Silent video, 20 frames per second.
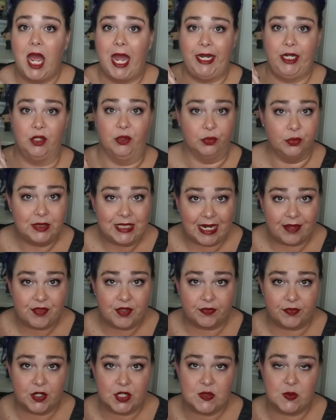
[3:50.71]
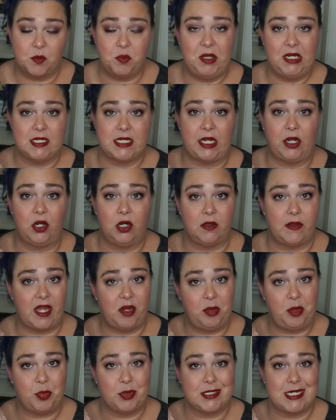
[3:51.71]
I only have the first one because I heard a
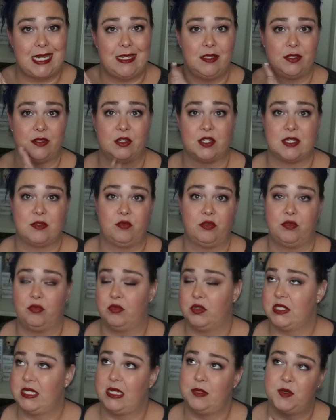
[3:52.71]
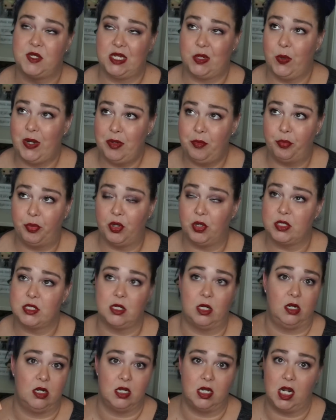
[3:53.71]
lot of people say that the subsequent
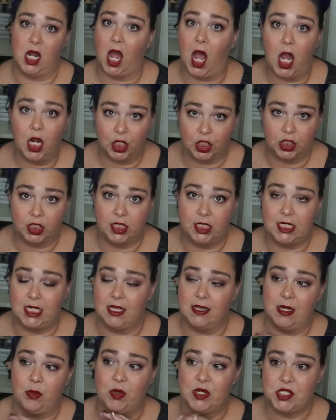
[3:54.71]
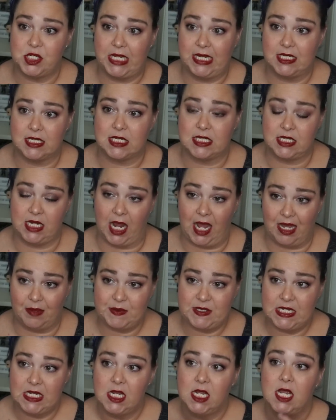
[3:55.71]
books are not good and they wish they had
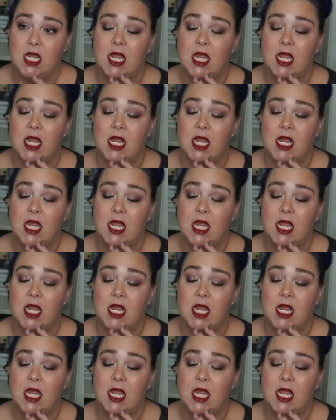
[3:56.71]
stopped.